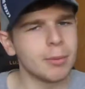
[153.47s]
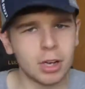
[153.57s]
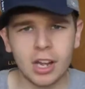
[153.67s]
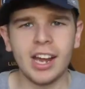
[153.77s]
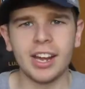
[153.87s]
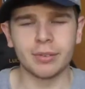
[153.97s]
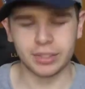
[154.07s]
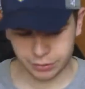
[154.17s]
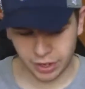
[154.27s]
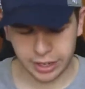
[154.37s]
But
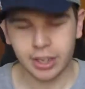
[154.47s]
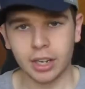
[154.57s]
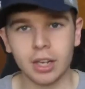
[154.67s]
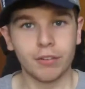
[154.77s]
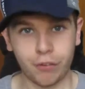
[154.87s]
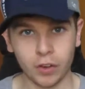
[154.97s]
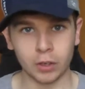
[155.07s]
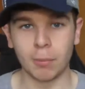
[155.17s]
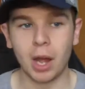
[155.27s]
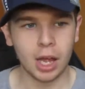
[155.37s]
anyways, right,
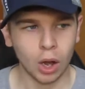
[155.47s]
Fulham.